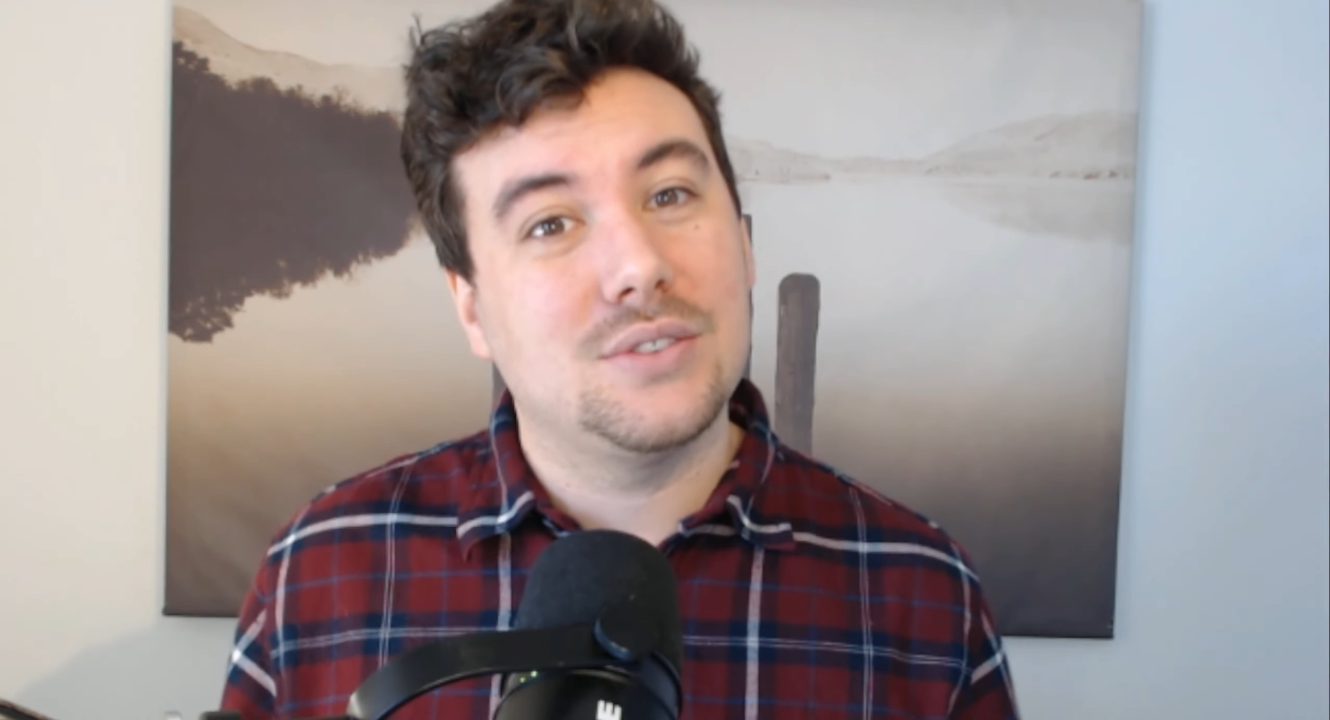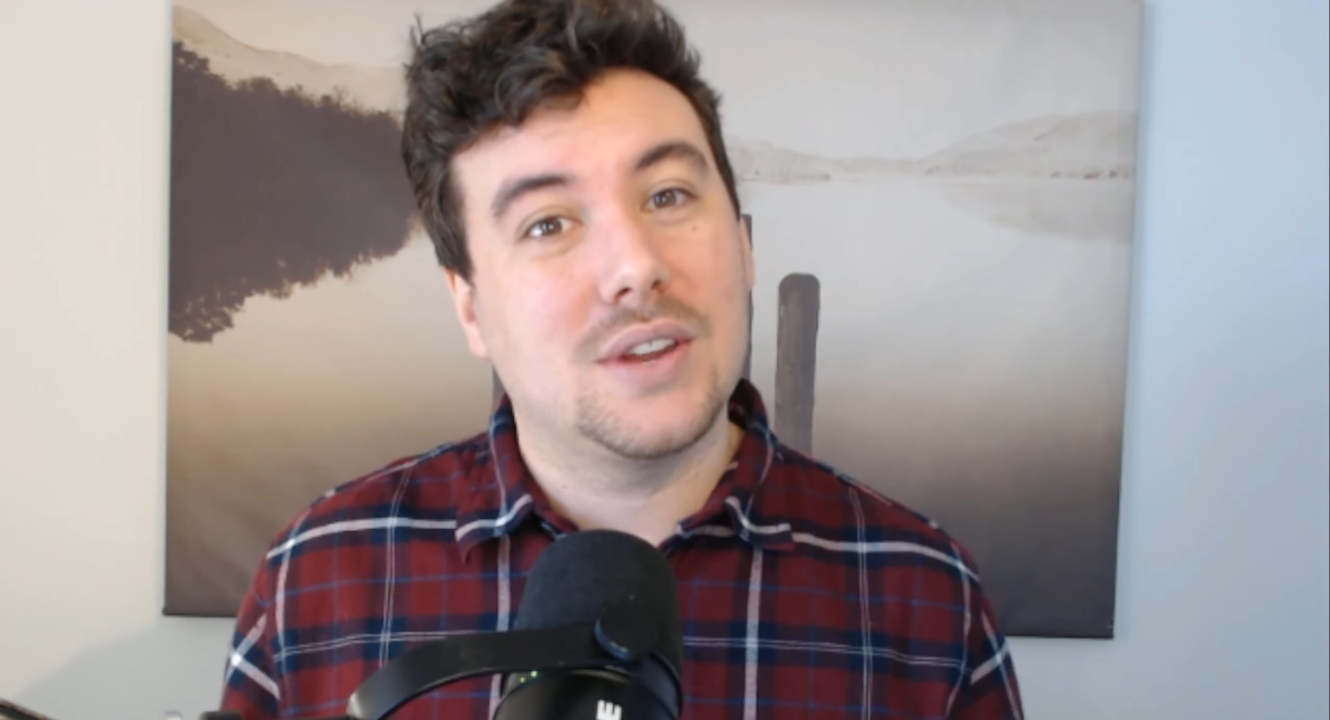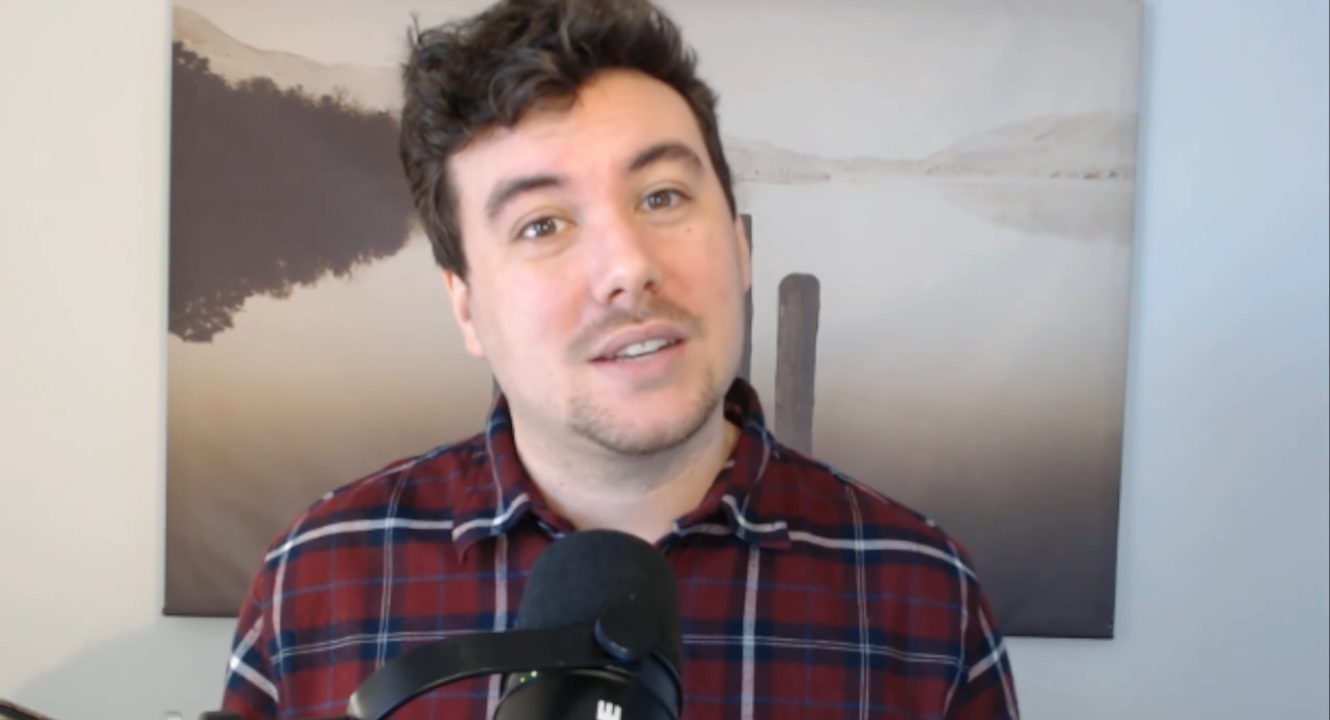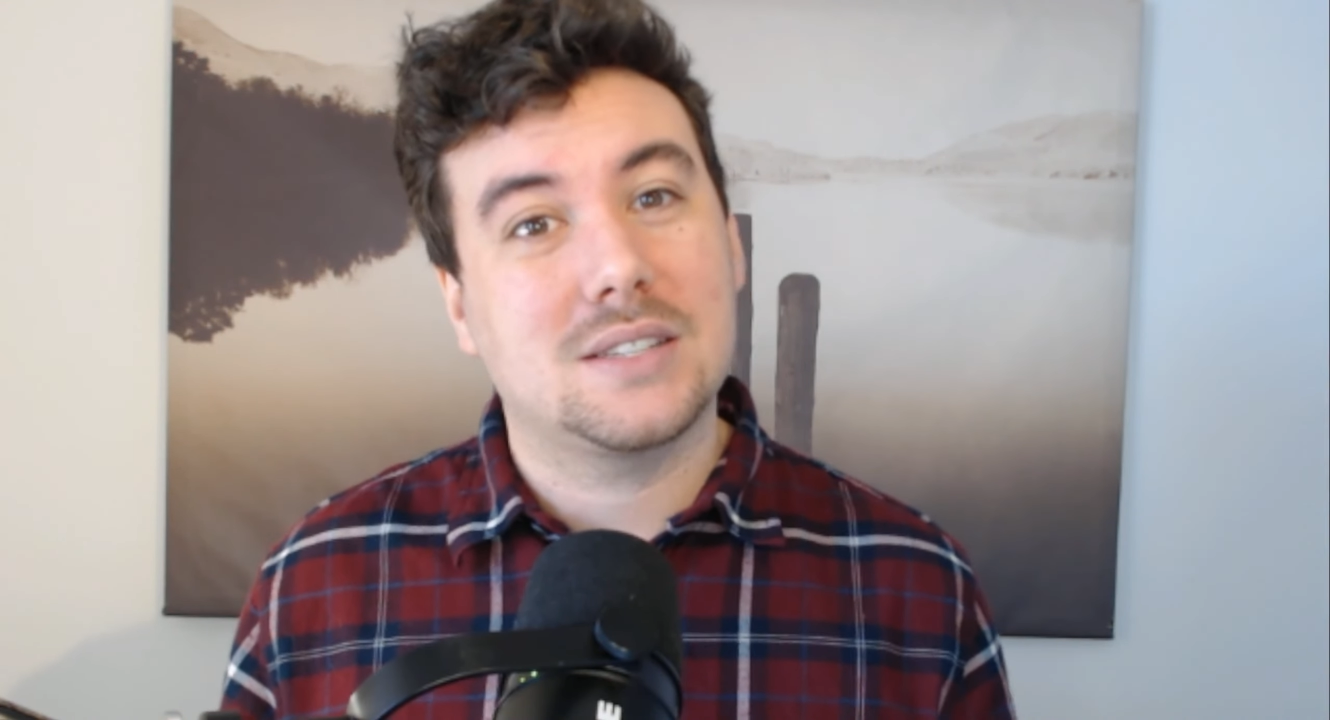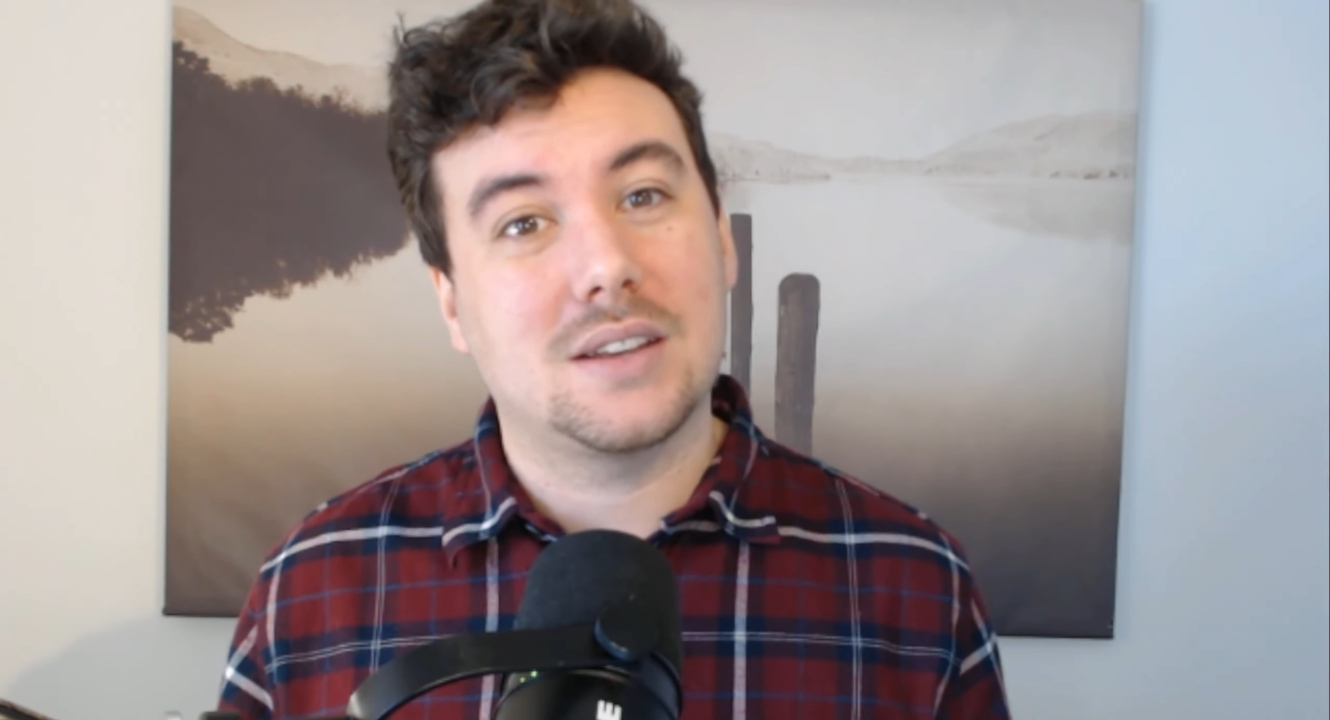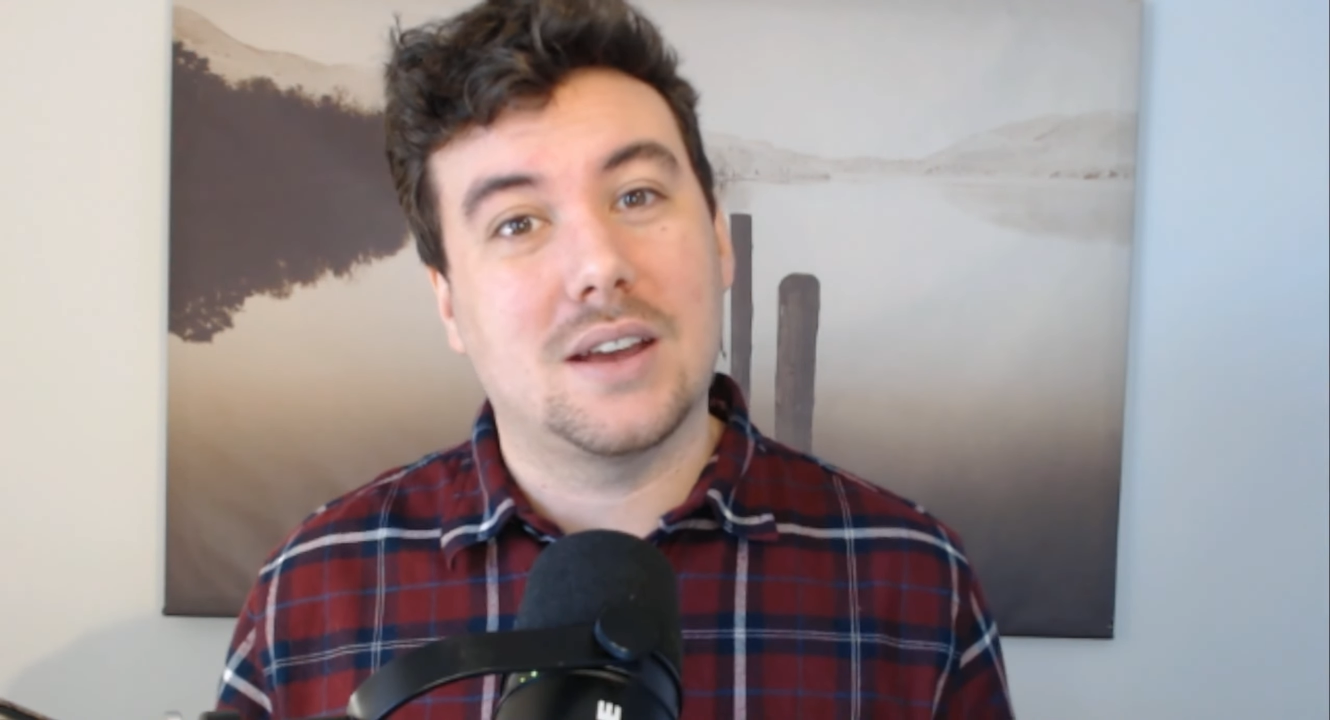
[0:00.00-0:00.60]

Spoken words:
next time.